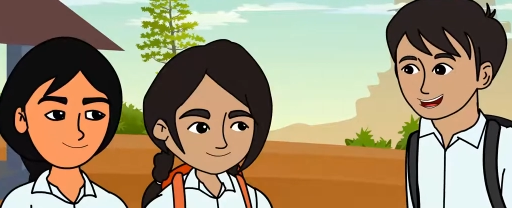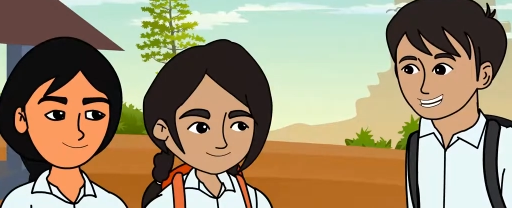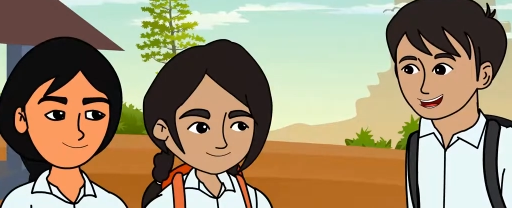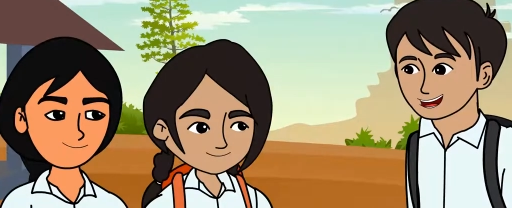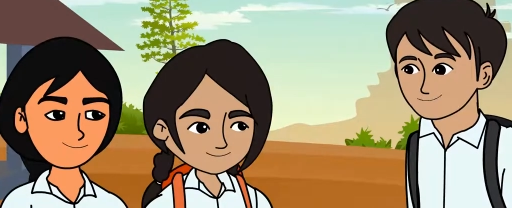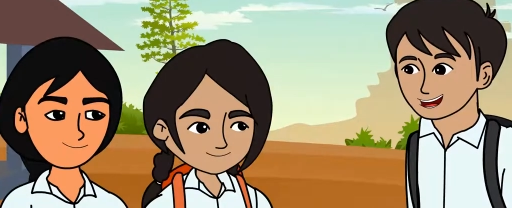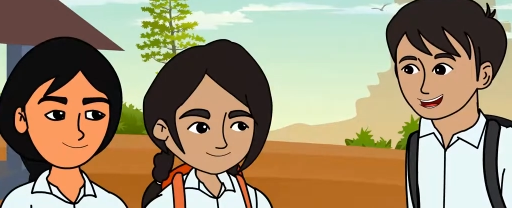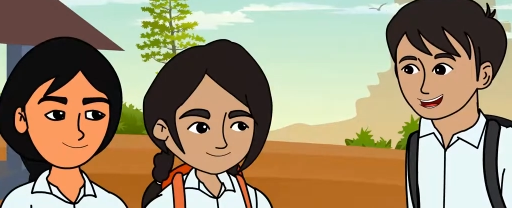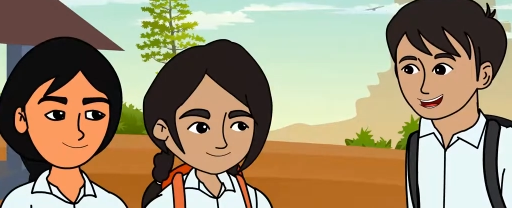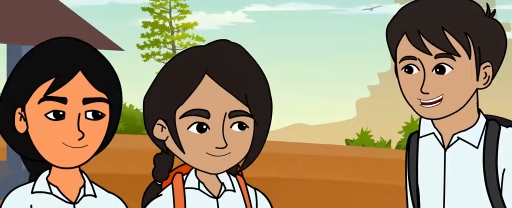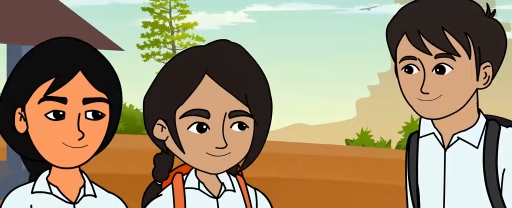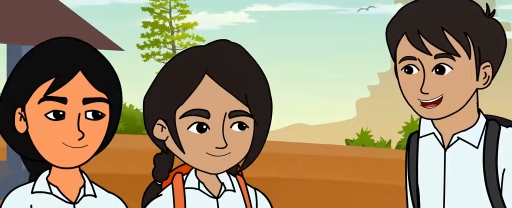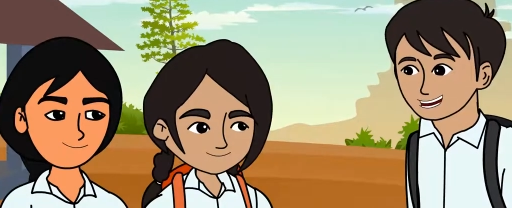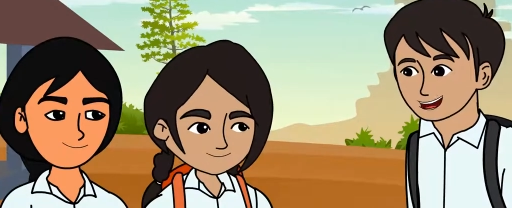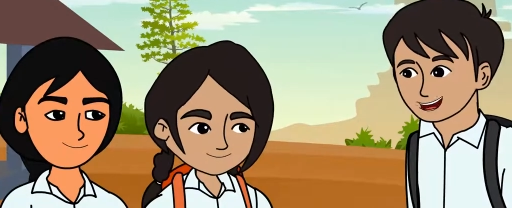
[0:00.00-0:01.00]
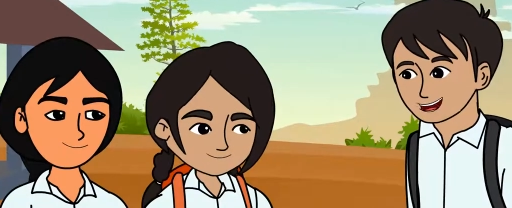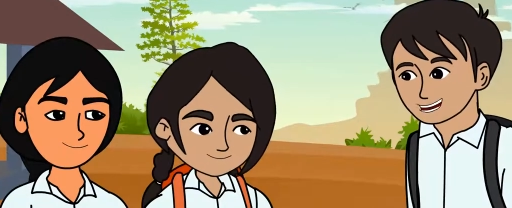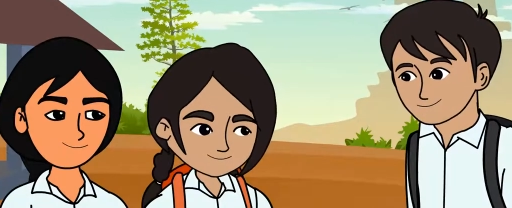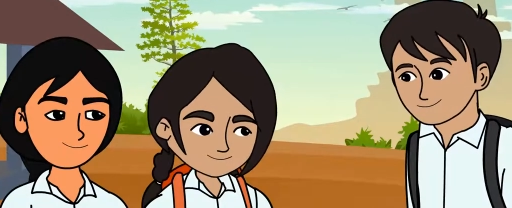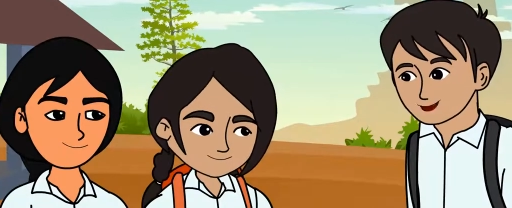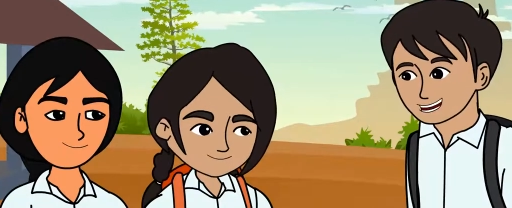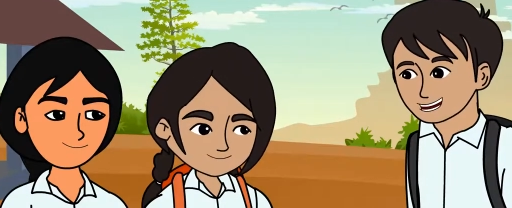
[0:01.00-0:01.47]
Speaker 1: news in the evening
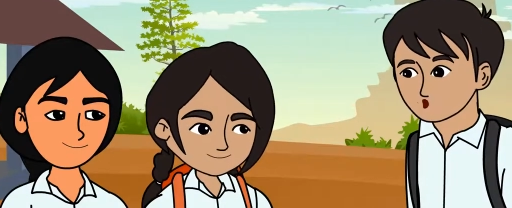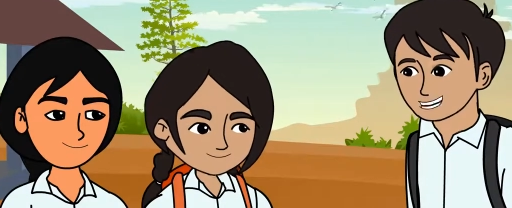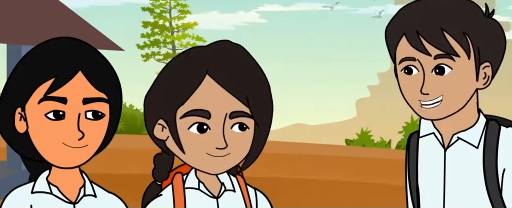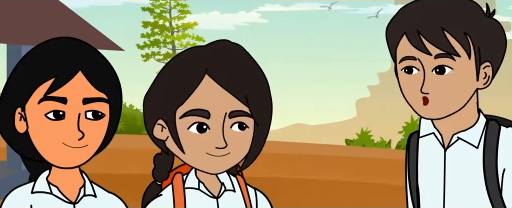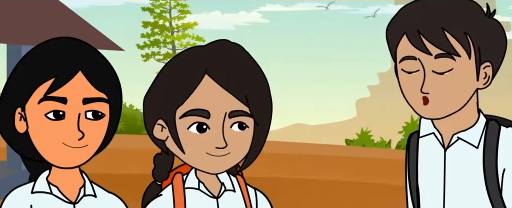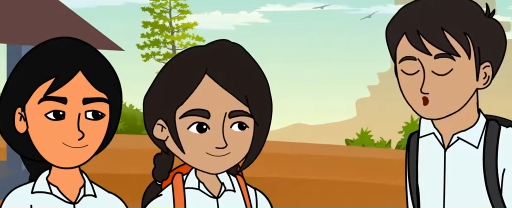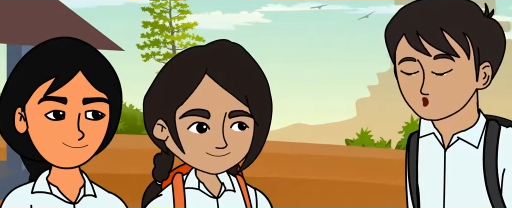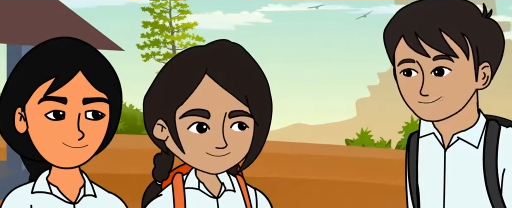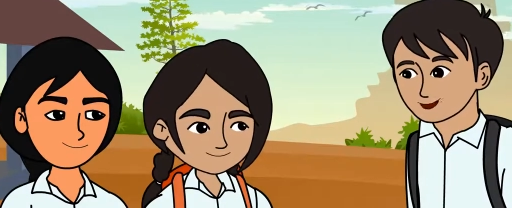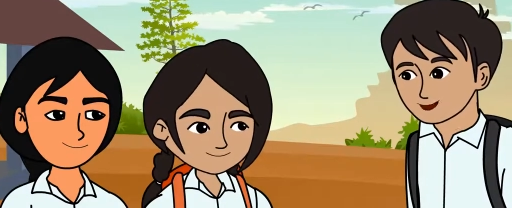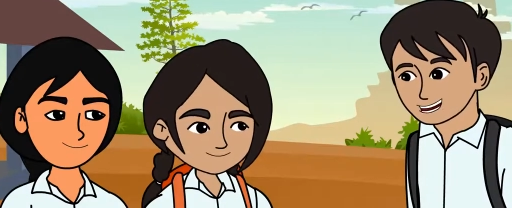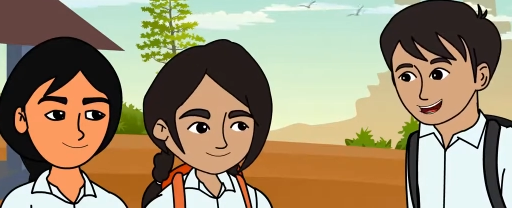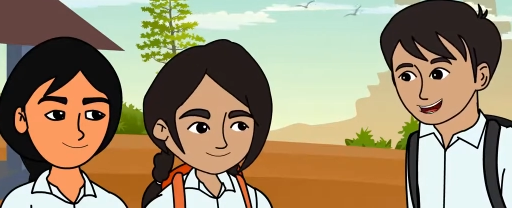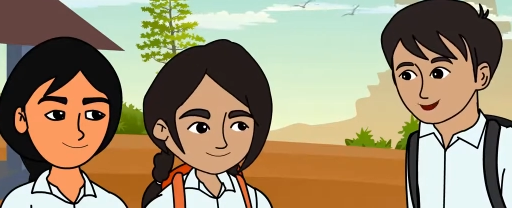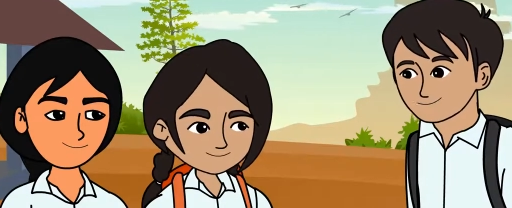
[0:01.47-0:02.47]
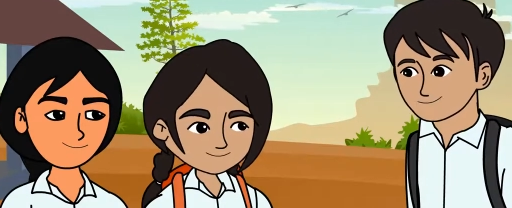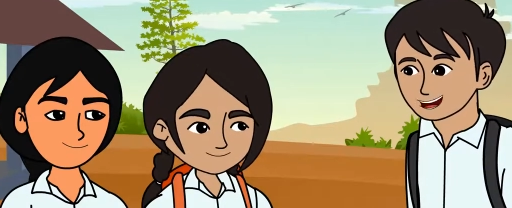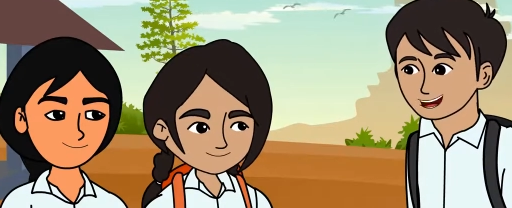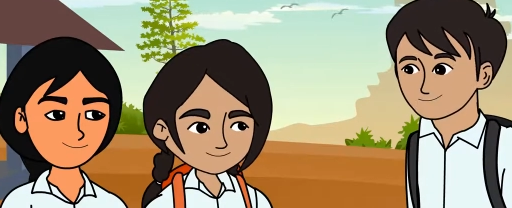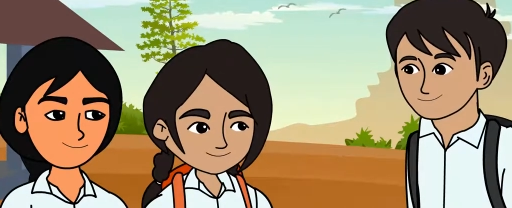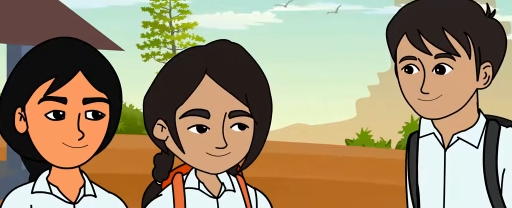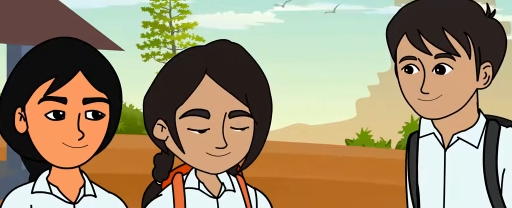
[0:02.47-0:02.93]
today and listen to weather
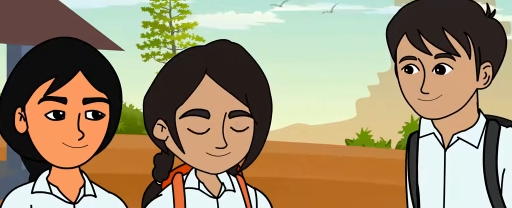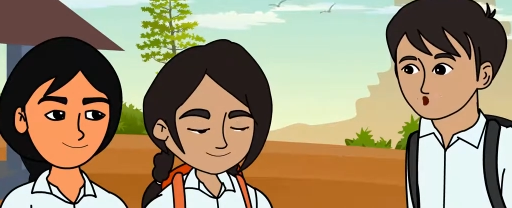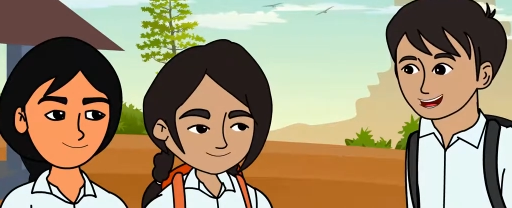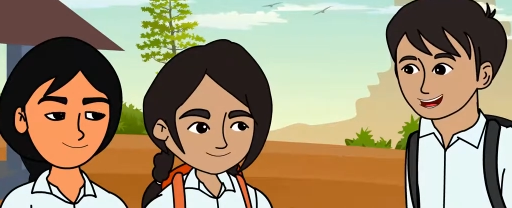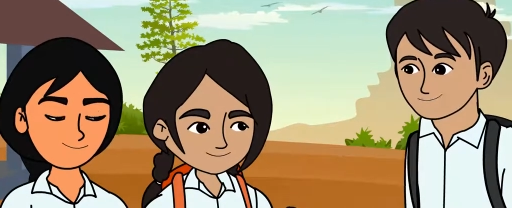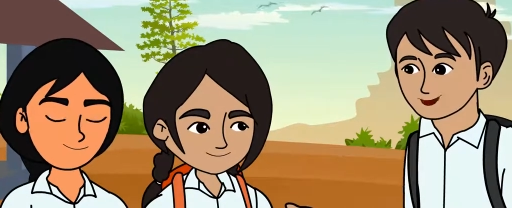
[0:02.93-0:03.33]
update.